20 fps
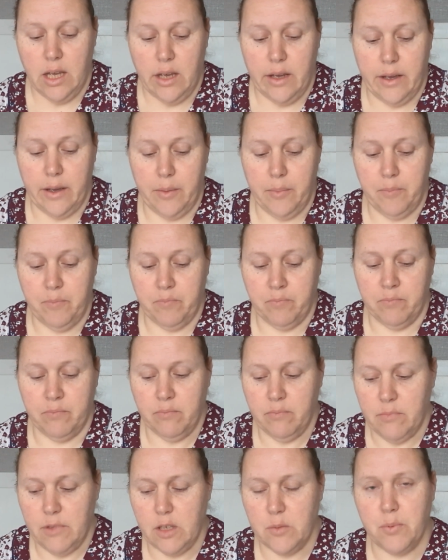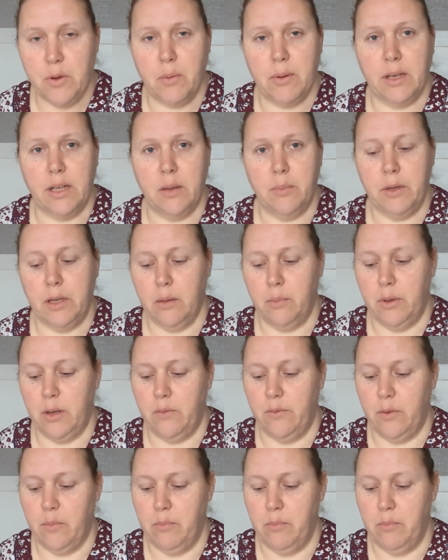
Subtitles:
There's probably going to be a bit of a